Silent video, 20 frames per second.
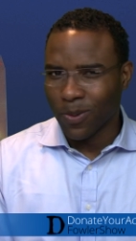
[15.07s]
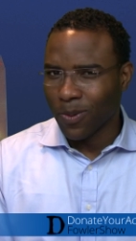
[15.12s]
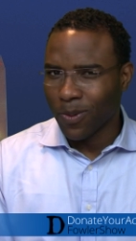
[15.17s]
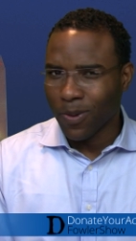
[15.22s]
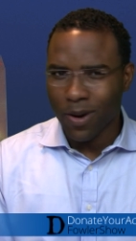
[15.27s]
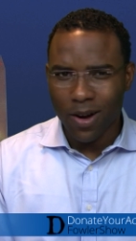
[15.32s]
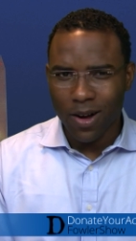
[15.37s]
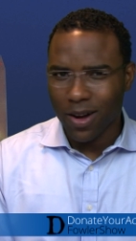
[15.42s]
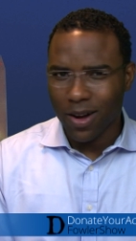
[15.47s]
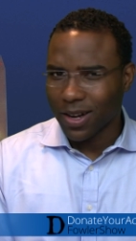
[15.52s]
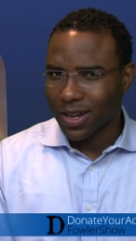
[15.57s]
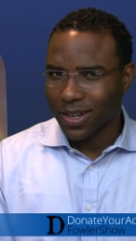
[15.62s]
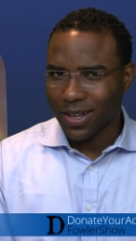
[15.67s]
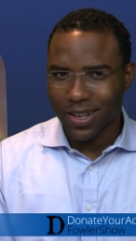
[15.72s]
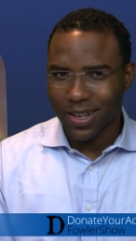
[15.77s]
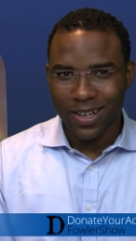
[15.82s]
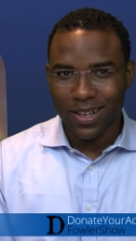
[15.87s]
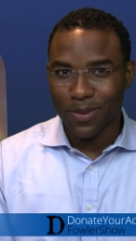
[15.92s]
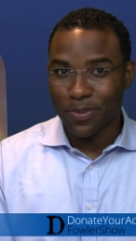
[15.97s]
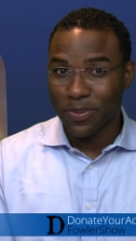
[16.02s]

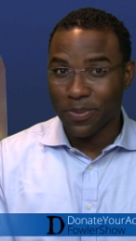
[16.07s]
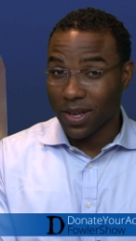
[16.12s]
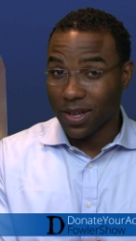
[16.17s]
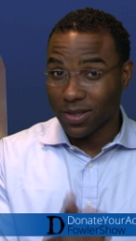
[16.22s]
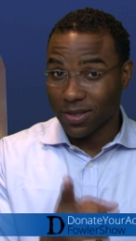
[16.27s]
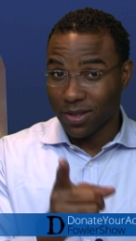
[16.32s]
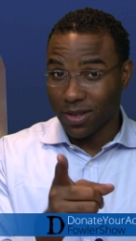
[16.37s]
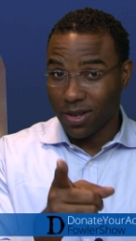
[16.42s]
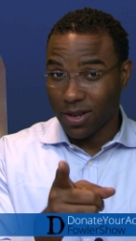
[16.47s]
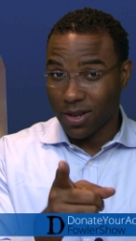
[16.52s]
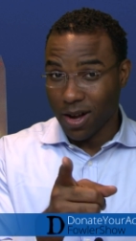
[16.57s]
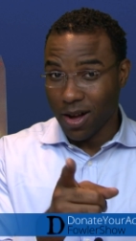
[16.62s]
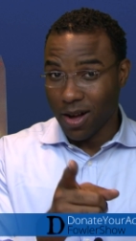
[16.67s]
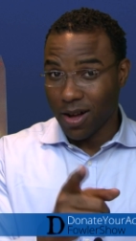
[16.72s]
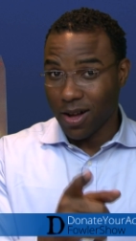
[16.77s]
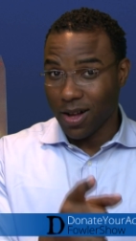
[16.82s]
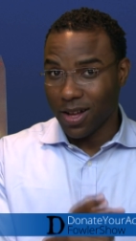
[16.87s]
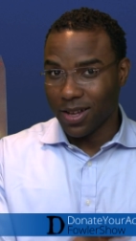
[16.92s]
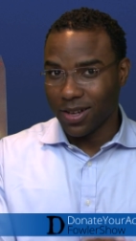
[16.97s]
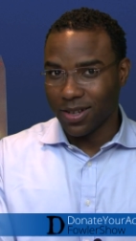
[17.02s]
water because
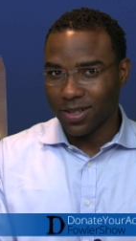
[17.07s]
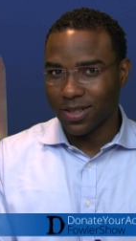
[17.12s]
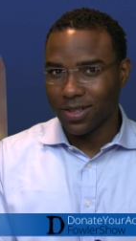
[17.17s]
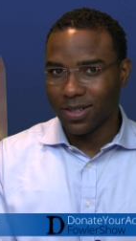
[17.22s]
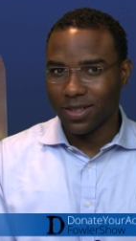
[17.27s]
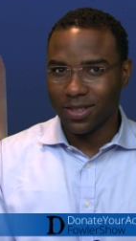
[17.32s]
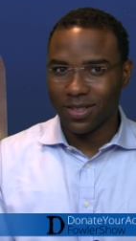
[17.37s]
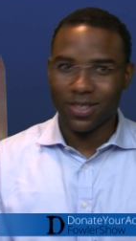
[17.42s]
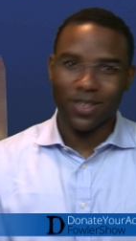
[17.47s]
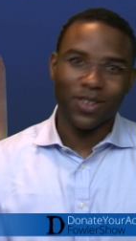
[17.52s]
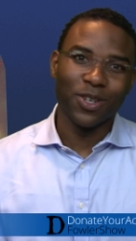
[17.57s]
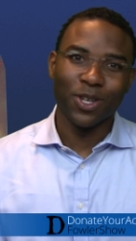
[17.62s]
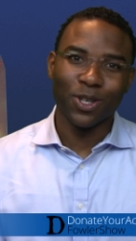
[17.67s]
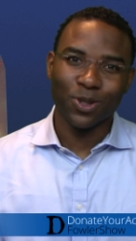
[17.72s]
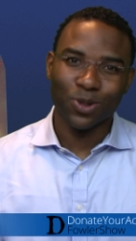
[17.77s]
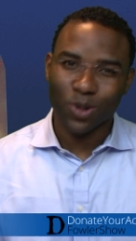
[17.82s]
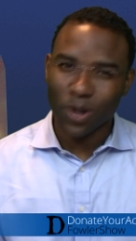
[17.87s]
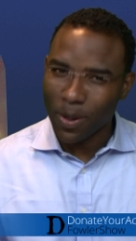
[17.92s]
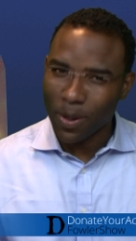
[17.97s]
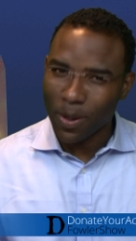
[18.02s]
God is going
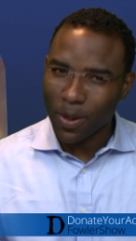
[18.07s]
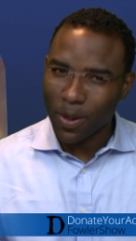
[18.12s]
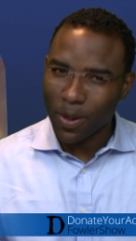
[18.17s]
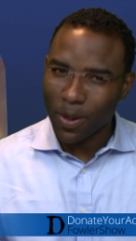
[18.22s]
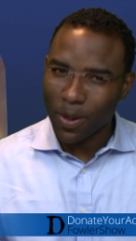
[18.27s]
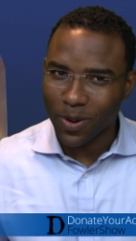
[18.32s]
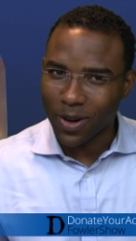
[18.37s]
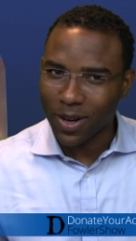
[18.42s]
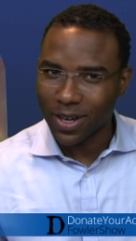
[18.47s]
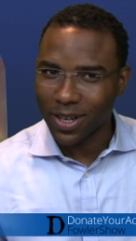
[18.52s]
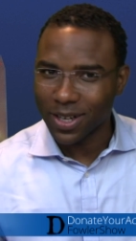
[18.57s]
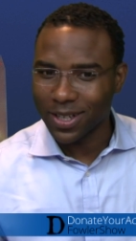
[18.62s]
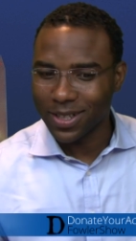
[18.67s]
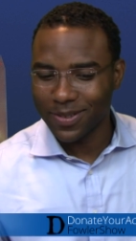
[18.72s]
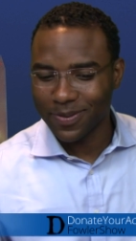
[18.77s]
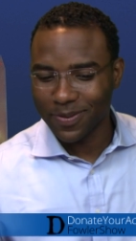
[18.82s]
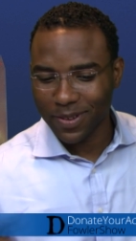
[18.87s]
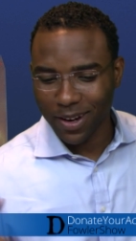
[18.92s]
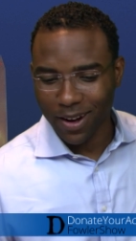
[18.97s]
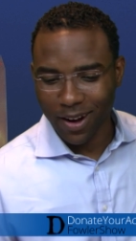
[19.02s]
to trouble the water.
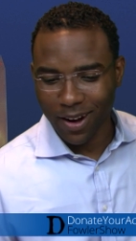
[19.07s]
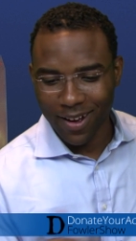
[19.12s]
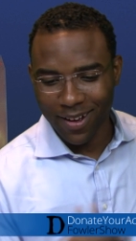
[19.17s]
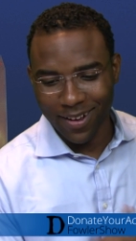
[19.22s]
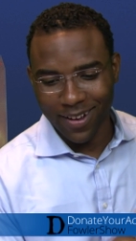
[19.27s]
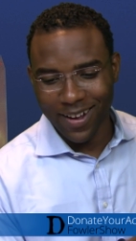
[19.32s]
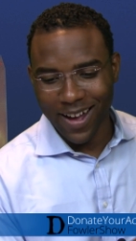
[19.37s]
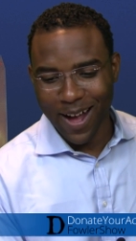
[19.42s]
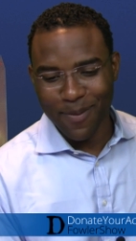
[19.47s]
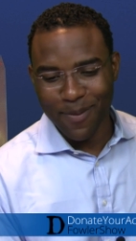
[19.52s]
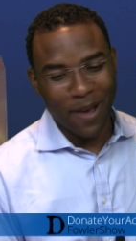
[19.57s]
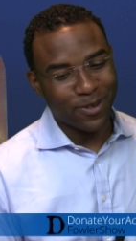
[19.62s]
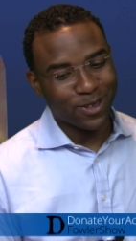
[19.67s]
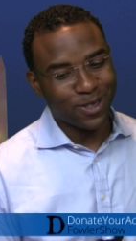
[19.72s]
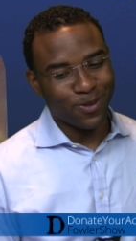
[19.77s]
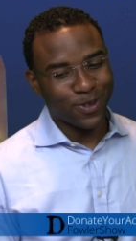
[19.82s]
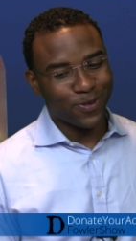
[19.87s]
I'm having